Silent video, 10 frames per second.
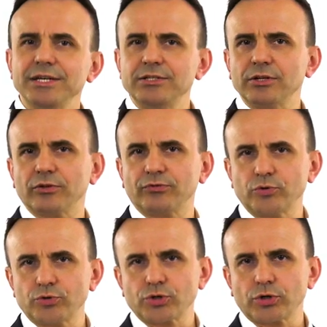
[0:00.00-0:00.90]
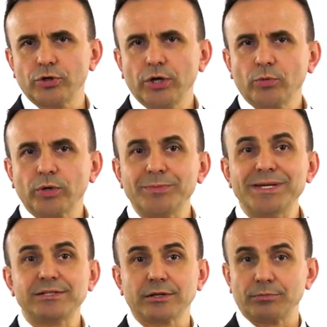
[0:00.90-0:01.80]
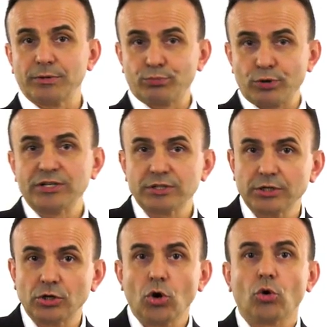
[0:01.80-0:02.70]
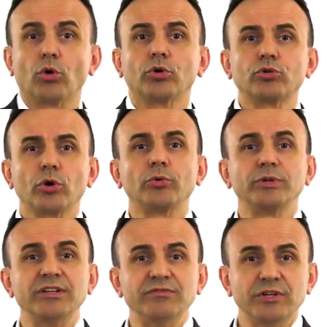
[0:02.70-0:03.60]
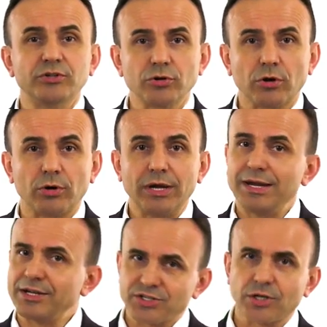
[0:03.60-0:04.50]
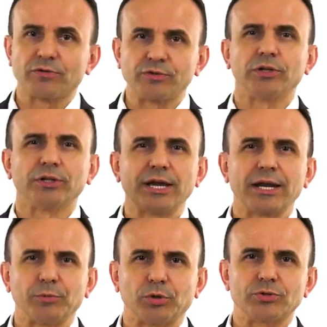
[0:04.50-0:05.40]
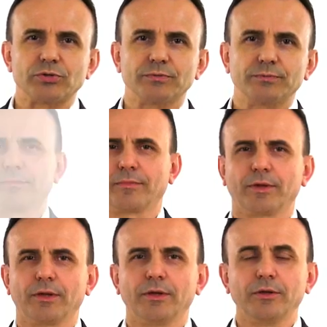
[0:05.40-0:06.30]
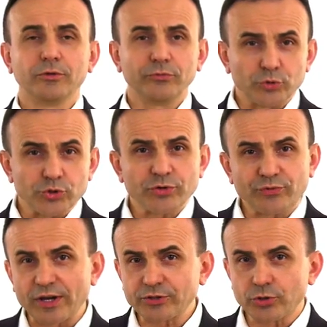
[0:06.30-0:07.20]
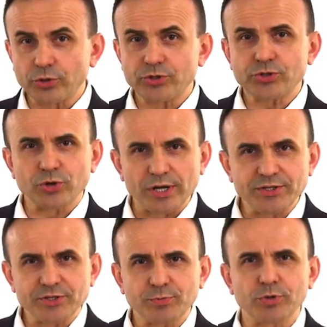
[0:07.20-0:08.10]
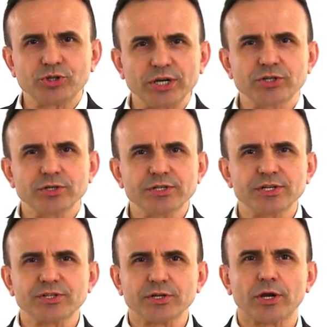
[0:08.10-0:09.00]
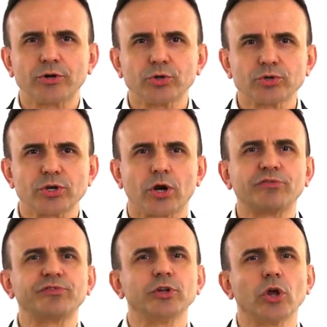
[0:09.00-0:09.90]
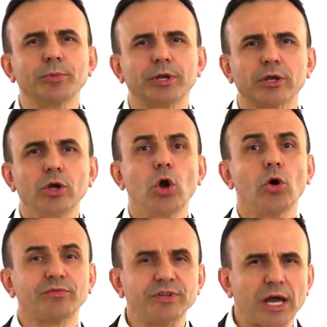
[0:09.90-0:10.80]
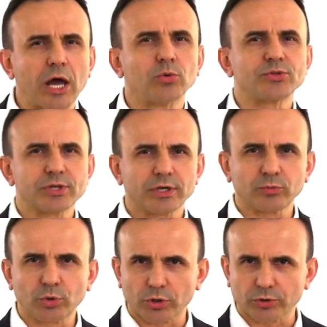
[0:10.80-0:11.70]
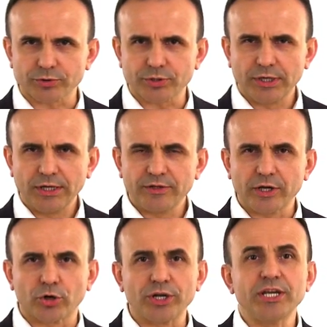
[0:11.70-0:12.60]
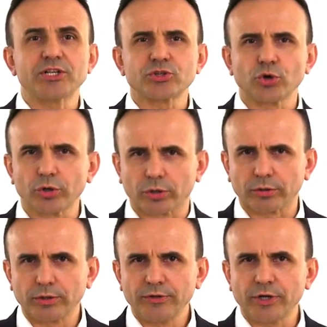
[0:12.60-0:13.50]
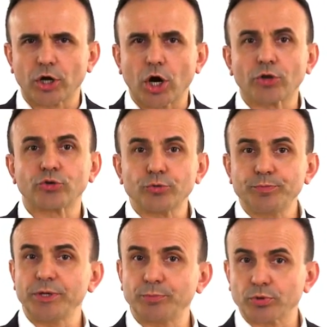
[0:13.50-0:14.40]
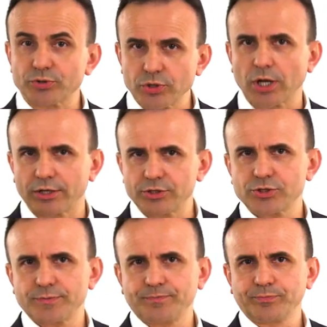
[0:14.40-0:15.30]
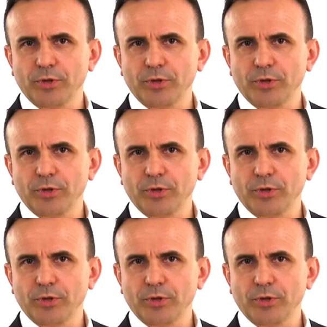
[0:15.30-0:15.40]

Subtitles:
eat in the future when meat can be printed or grown in vitro instead of killing animals. Future factors, trends, projections, and scenarios are phenomena of the outside world. They are external. They are other people's knowledge.